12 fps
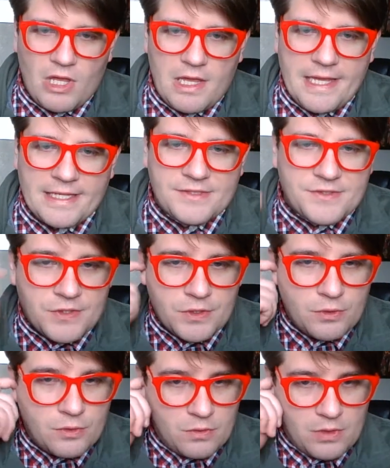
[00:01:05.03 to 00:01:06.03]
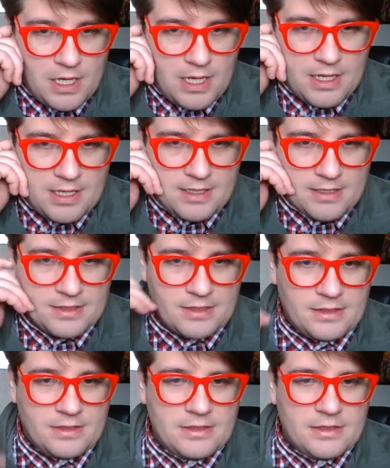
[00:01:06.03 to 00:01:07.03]
into uh,
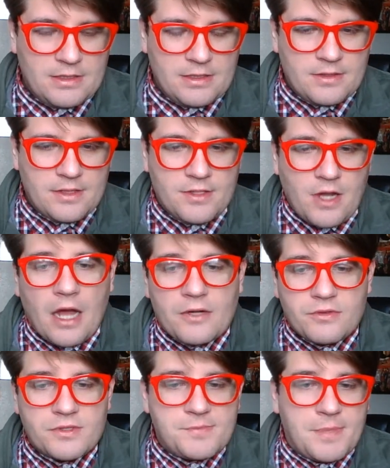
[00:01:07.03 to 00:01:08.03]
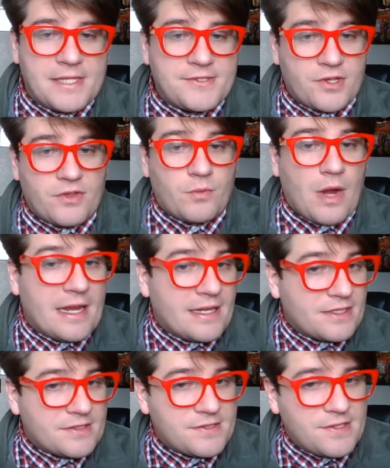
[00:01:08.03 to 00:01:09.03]
the doctrines based on the
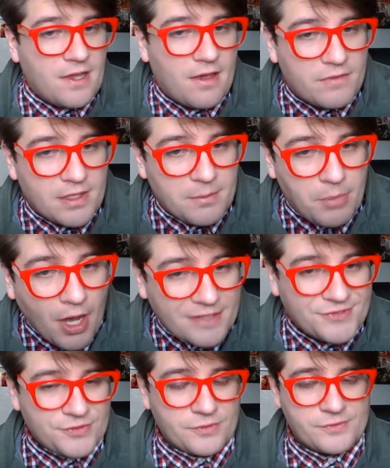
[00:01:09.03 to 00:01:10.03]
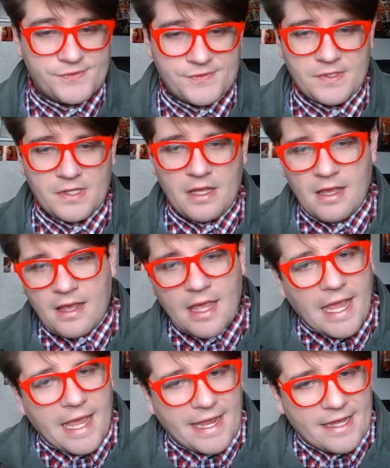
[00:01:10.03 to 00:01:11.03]
writings of the apostles
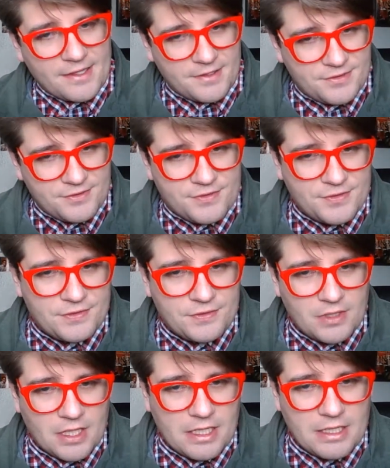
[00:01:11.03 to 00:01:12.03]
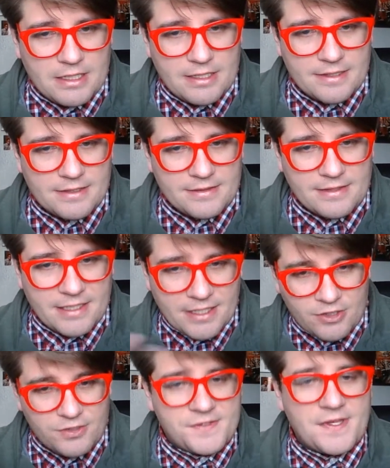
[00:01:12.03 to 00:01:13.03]
and uh, the
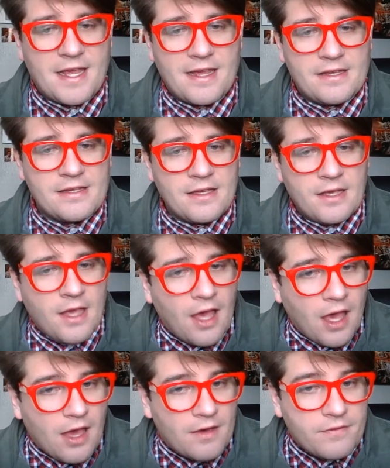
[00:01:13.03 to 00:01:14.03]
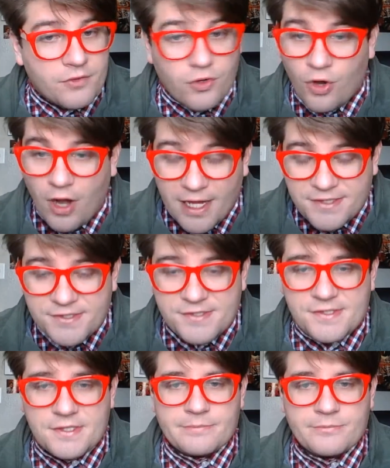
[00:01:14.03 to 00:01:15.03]
hearsay of
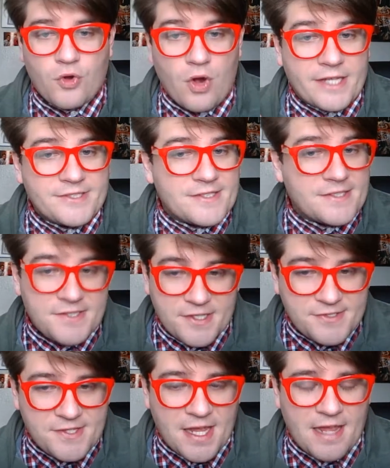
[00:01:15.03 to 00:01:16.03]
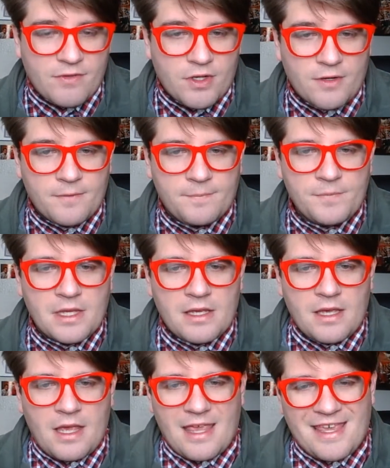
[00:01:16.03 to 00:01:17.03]
Christ. Christ is the Savior.
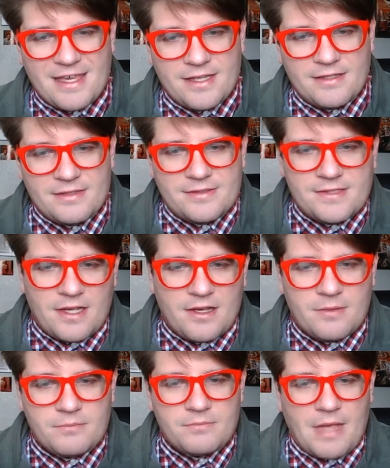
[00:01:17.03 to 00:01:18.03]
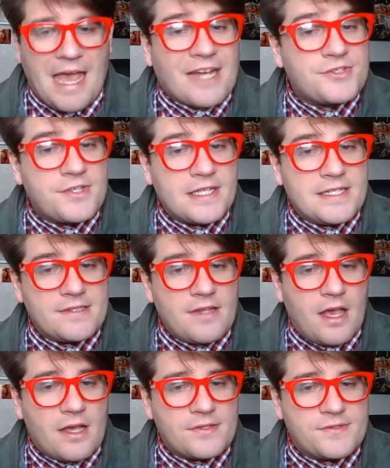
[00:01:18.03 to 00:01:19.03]
And um, actually,
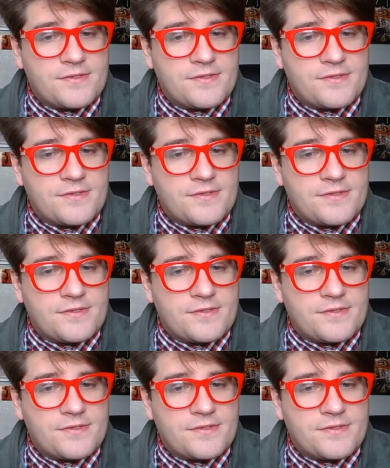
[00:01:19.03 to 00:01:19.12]
uh,